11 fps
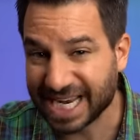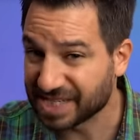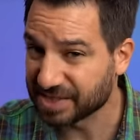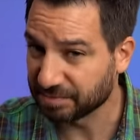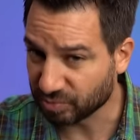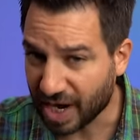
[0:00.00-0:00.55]
as
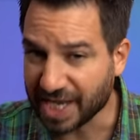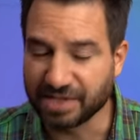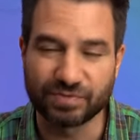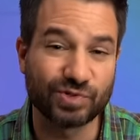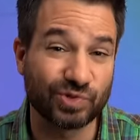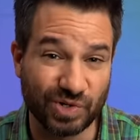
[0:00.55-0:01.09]
the bride
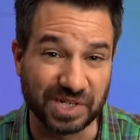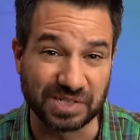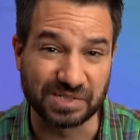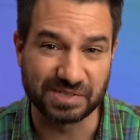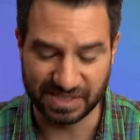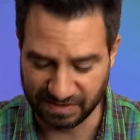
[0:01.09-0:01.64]
of Christ,